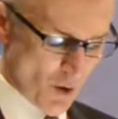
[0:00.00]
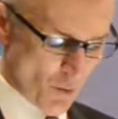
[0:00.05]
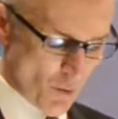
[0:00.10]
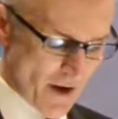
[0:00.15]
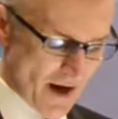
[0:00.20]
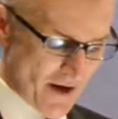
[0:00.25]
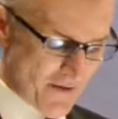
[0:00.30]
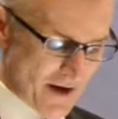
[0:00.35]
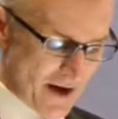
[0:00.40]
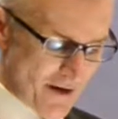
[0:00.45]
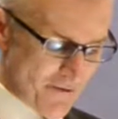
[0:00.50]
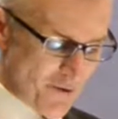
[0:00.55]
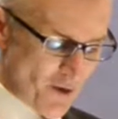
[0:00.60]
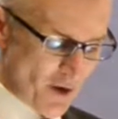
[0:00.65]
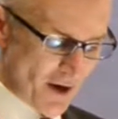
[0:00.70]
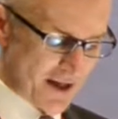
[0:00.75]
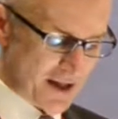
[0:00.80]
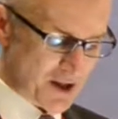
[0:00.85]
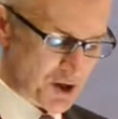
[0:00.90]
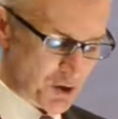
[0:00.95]
We are
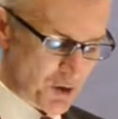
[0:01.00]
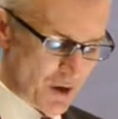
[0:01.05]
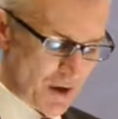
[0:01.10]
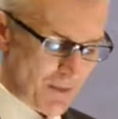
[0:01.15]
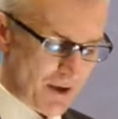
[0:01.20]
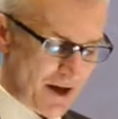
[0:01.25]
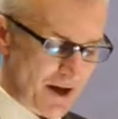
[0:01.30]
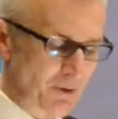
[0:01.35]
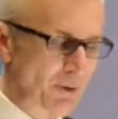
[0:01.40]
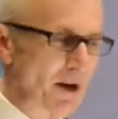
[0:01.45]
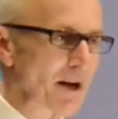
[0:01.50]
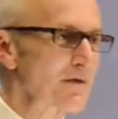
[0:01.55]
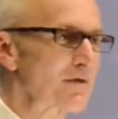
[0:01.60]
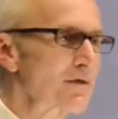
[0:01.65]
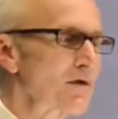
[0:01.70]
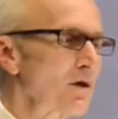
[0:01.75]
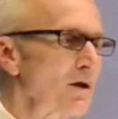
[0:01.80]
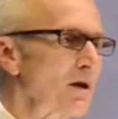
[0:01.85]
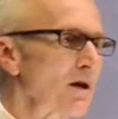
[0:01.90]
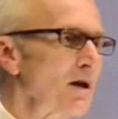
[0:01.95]
therefore extremely
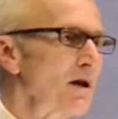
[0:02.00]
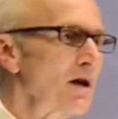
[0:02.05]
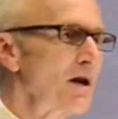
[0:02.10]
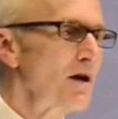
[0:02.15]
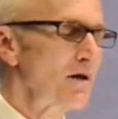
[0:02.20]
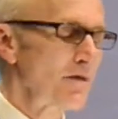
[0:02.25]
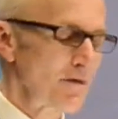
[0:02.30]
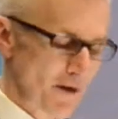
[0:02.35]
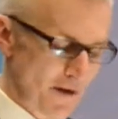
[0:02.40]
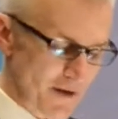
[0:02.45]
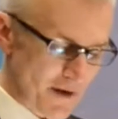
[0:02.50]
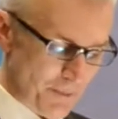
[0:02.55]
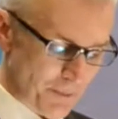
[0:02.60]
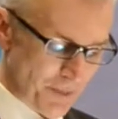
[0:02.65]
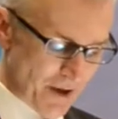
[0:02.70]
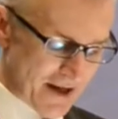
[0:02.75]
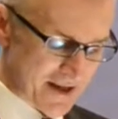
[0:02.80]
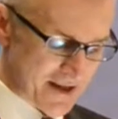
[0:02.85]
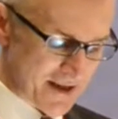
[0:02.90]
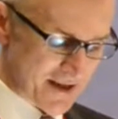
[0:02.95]
grateful for the
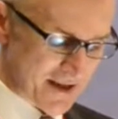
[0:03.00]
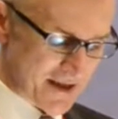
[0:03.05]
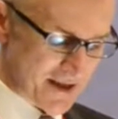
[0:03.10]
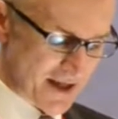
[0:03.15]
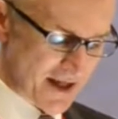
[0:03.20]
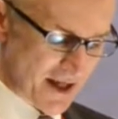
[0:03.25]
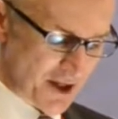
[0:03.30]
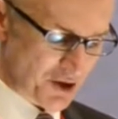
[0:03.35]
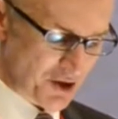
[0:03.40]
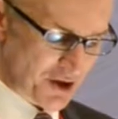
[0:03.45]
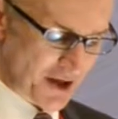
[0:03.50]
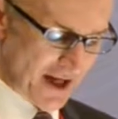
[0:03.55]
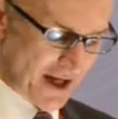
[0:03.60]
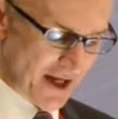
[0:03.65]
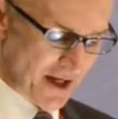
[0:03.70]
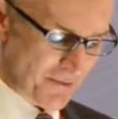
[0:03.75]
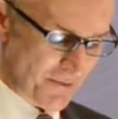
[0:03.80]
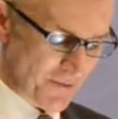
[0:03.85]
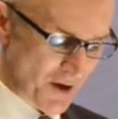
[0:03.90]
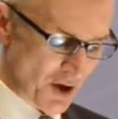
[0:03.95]
presence here
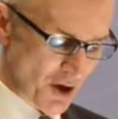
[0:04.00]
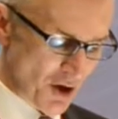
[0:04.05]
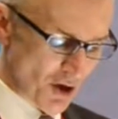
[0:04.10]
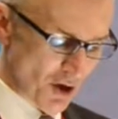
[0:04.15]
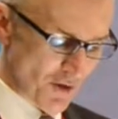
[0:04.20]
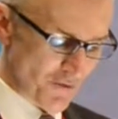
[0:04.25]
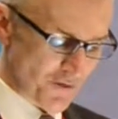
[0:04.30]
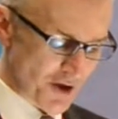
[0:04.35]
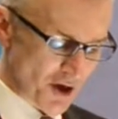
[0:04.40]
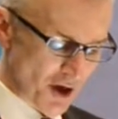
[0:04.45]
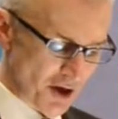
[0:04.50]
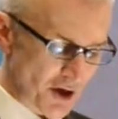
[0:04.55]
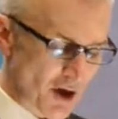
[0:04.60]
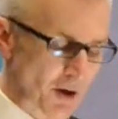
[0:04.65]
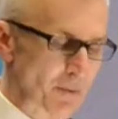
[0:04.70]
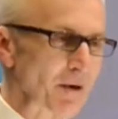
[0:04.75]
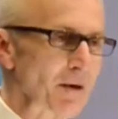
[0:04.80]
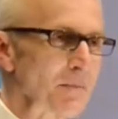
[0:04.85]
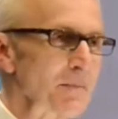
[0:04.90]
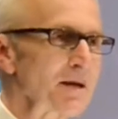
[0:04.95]
today of the
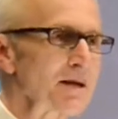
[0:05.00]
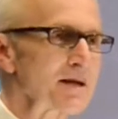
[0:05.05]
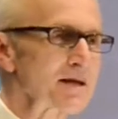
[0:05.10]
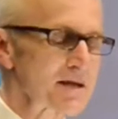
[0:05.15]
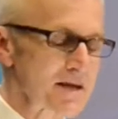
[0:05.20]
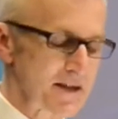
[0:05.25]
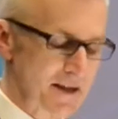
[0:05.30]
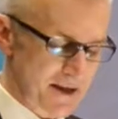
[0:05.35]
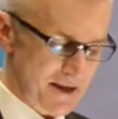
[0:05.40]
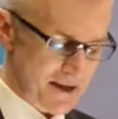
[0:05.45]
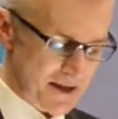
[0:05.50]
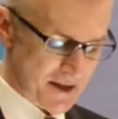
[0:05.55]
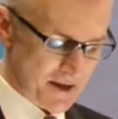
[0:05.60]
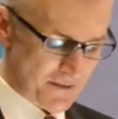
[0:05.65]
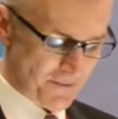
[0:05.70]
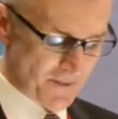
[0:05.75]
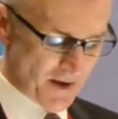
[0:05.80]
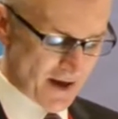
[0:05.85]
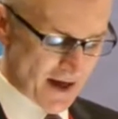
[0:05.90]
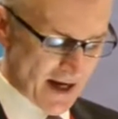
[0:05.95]
honorable
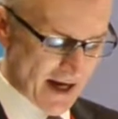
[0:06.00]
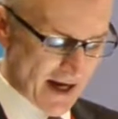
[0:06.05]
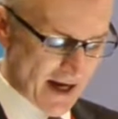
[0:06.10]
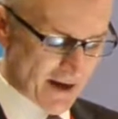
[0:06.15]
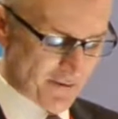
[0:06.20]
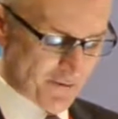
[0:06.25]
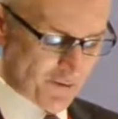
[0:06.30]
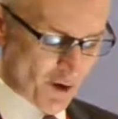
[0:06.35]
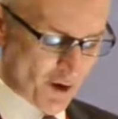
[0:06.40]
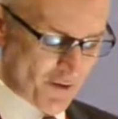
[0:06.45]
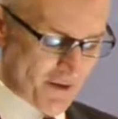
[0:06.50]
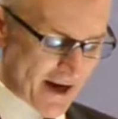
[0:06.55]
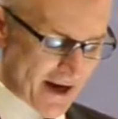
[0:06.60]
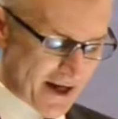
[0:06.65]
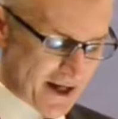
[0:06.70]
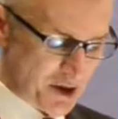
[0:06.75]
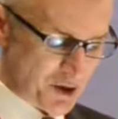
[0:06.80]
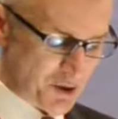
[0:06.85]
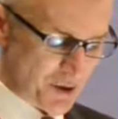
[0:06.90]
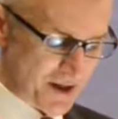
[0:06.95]
ministers and for their
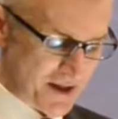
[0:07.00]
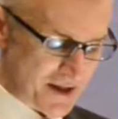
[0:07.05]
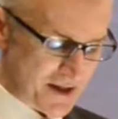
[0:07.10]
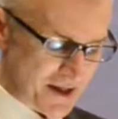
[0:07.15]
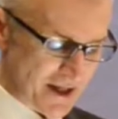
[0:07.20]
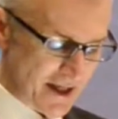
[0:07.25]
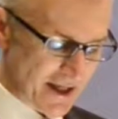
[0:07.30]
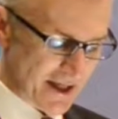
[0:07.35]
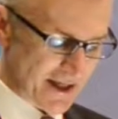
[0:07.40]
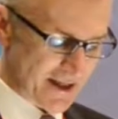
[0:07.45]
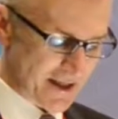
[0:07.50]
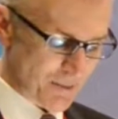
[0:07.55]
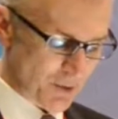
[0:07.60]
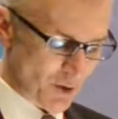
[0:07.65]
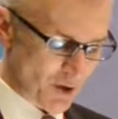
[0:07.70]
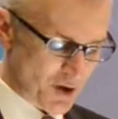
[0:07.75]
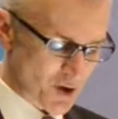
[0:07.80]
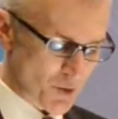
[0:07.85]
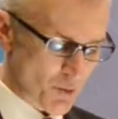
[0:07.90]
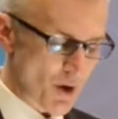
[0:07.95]
interest in
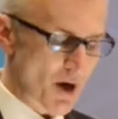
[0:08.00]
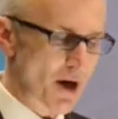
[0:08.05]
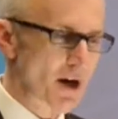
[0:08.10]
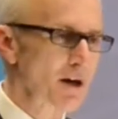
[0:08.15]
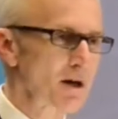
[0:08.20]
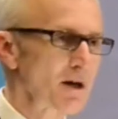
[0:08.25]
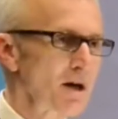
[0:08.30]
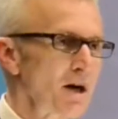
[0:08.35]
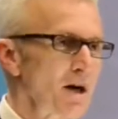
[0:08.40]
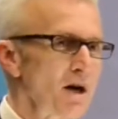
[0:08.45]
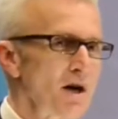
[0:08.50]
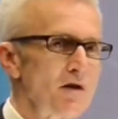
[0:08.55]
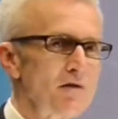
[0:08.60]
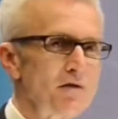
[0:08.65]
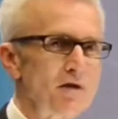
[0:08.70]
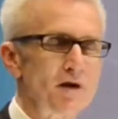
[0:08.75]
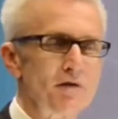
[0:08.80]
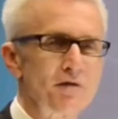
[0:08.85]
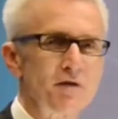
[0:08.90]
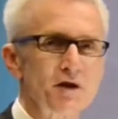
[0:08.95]
Interpol's work
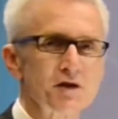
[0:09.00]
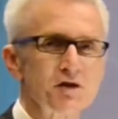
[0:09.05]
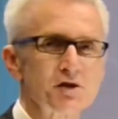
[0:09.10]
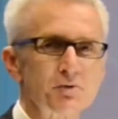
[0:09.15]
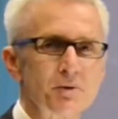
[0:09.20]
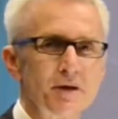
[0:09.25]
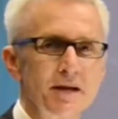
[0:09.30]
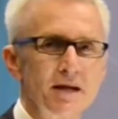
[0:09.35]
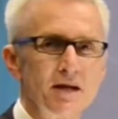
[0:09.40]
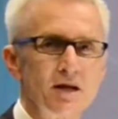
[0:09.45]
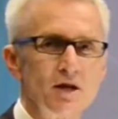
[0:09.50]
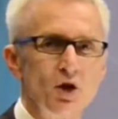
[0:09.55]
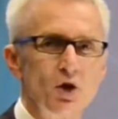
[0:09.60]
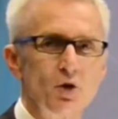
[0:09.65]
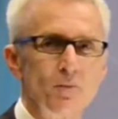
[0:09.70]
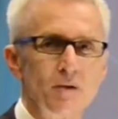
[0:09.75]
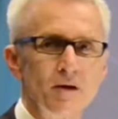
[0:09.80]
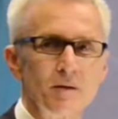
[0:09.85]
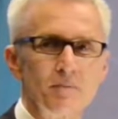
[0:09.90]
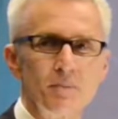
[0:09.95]
for fostering
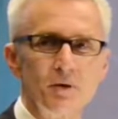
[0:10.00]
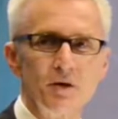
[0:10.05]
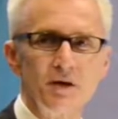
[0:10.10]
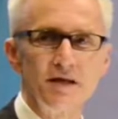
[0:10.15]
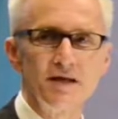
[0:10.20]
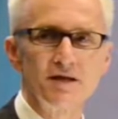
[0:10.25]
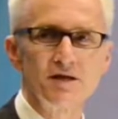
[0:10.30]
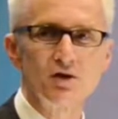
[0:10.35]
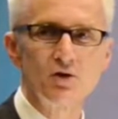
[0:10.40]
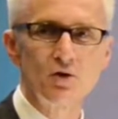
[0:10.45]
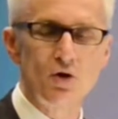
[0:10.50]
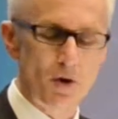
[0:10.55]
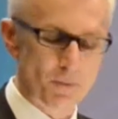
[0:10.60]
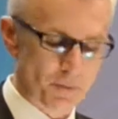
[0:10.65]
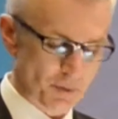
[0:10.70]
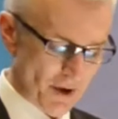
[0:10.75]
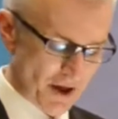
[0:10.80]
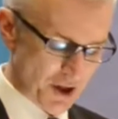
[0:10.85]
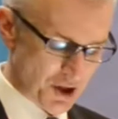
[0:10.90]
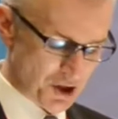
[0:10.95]
global police
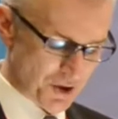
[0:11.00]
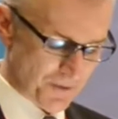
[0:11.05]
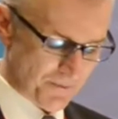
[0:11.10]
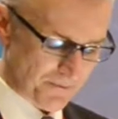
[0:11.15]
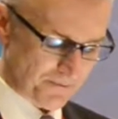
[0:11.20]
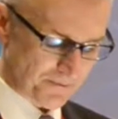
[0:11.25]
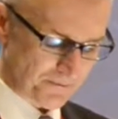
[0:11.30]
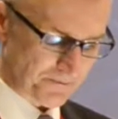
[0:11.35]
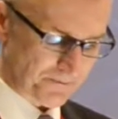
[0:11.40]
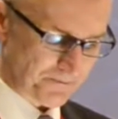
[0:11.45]
cooperation.